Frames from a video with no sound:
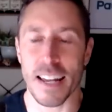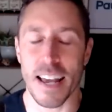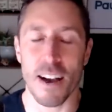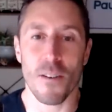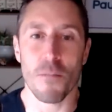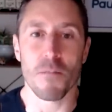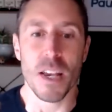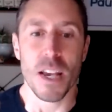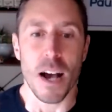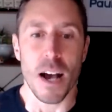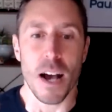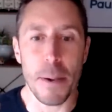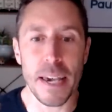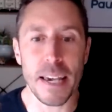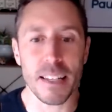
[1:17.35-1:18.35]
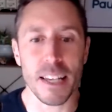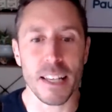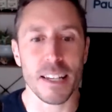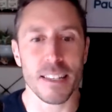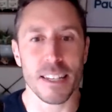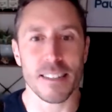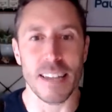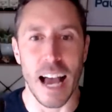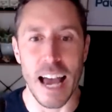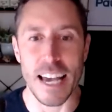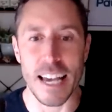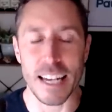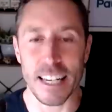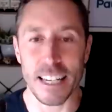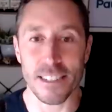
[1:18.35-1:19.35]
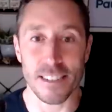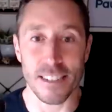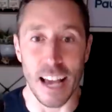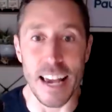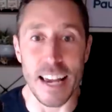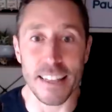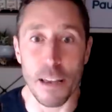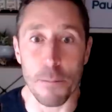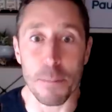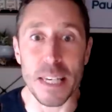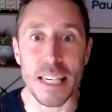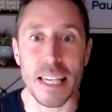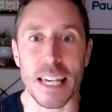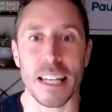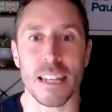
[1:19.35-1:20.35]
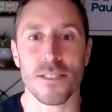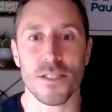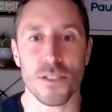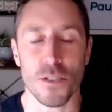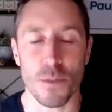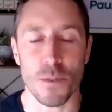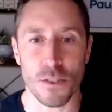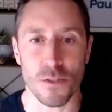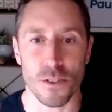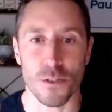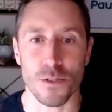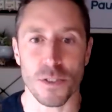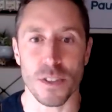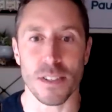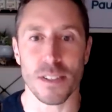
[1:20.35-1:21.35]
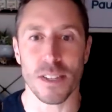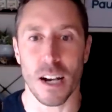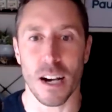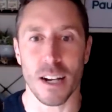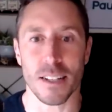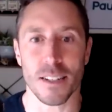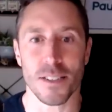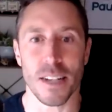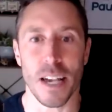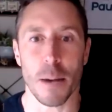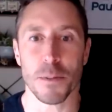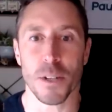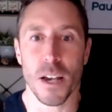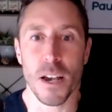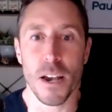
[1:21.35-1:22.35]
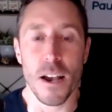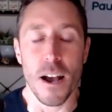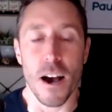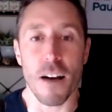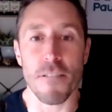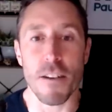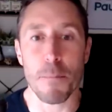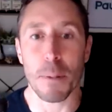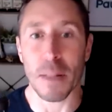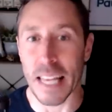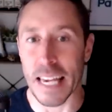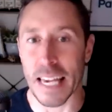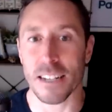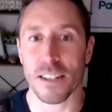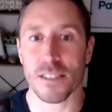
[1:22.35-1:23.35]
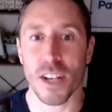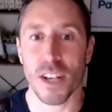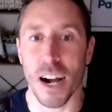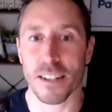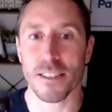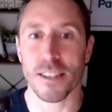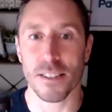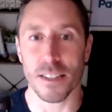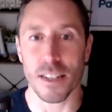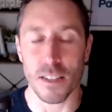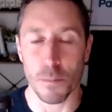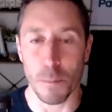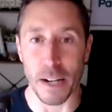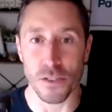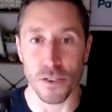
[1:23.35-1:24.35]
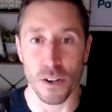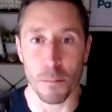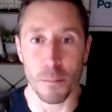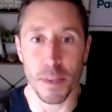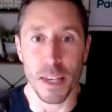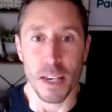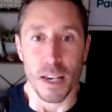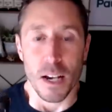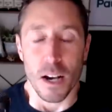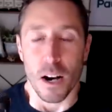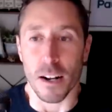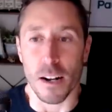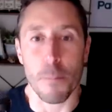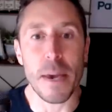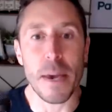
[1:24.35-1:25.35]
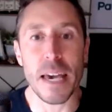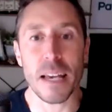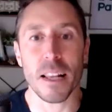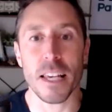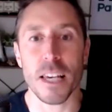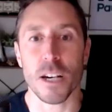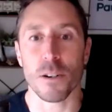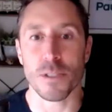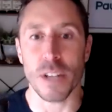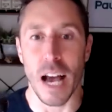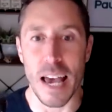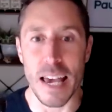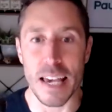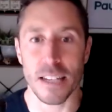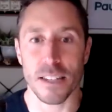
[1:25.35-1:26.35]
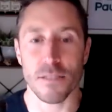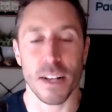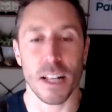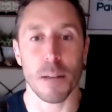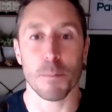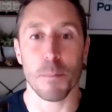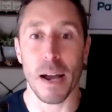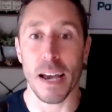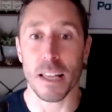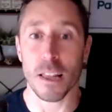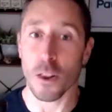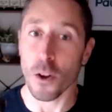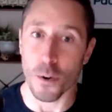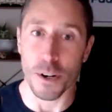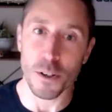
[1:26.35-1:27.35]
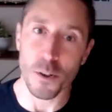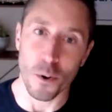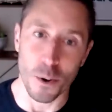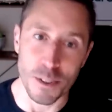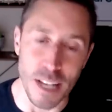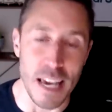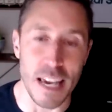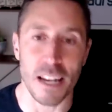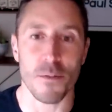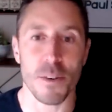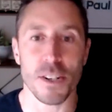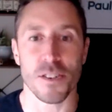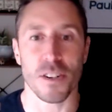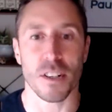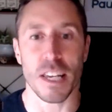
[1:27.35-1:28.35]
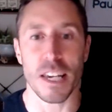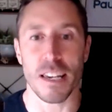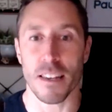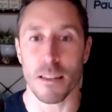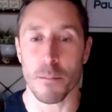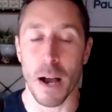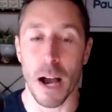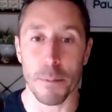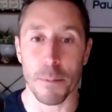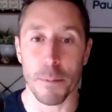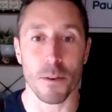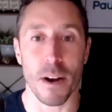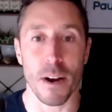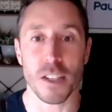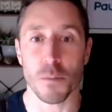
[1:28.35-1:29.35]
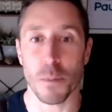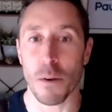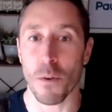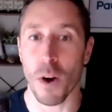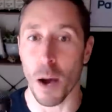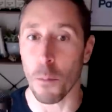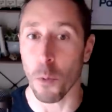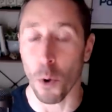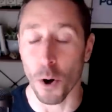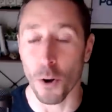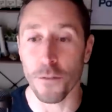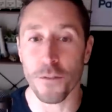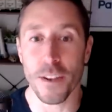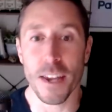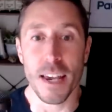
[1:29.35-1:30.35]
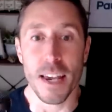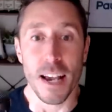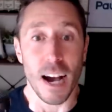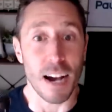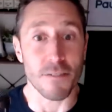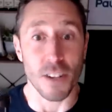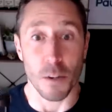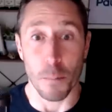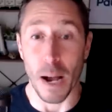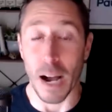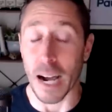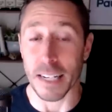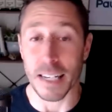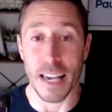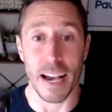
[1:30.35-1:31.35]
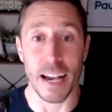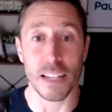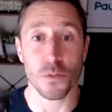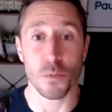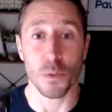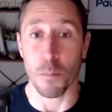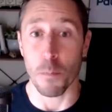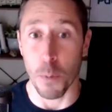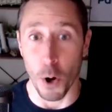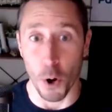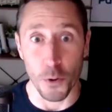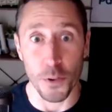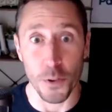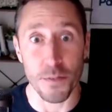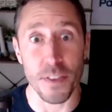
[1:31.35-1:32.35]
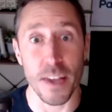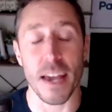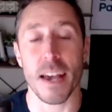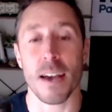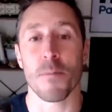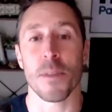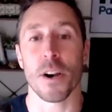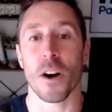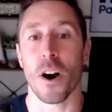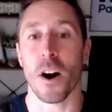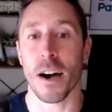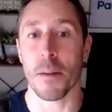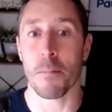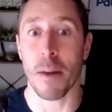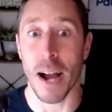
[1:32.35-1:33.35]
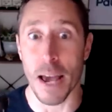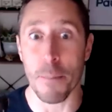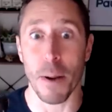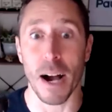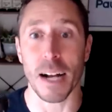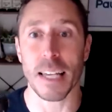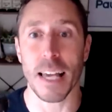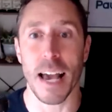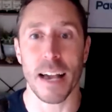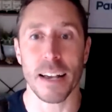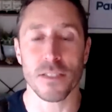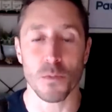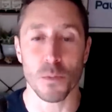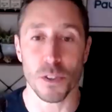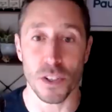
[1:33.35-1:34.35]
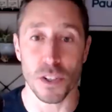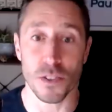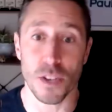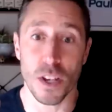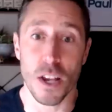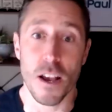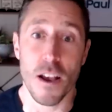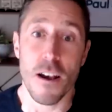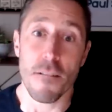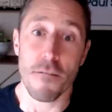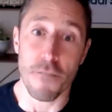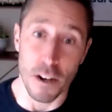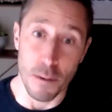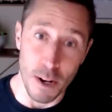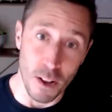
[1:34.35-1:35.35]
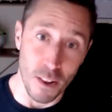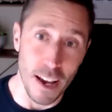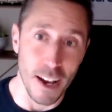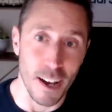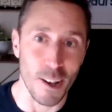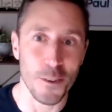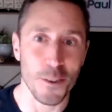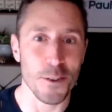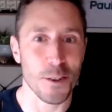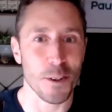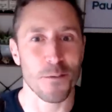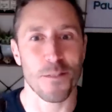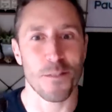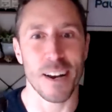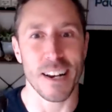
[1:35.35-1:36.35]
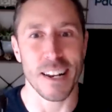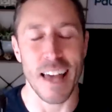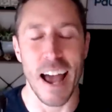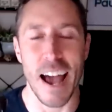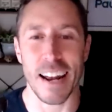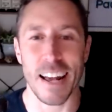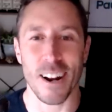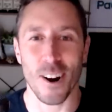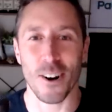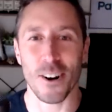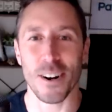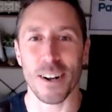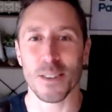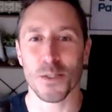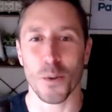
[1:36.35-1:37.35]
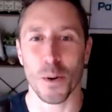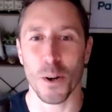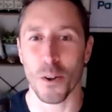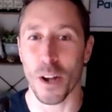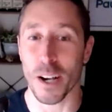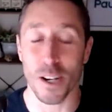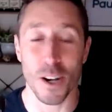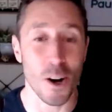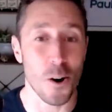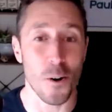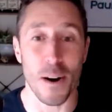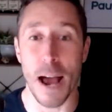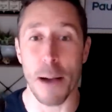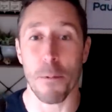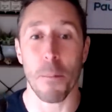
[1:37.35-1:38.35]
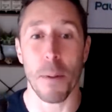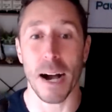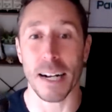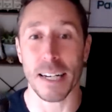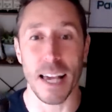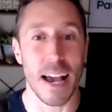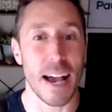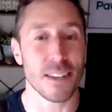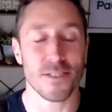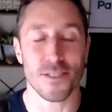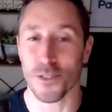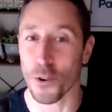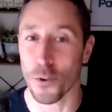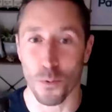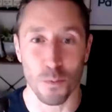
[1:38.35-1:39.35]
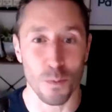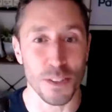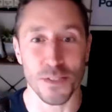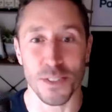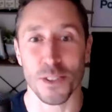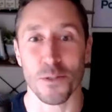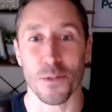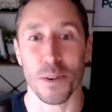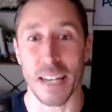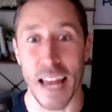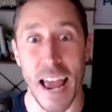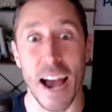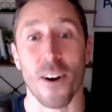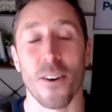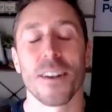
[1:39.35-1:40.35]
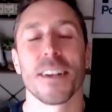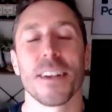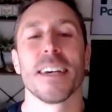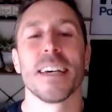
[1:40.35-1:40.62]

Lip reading: Now, a Paleolithic diet is a diet that begins to introduce this concept of a plant toxicity spectrum. On a paleo diet developed by Lauren Cordain originally and then popularized by Rob Wolf, I've done podcasts with both of them. They're on my podcast, which is Fundamental Health. You can find that at heartandsoil.co or Apple Podcasts. You're listening to it now.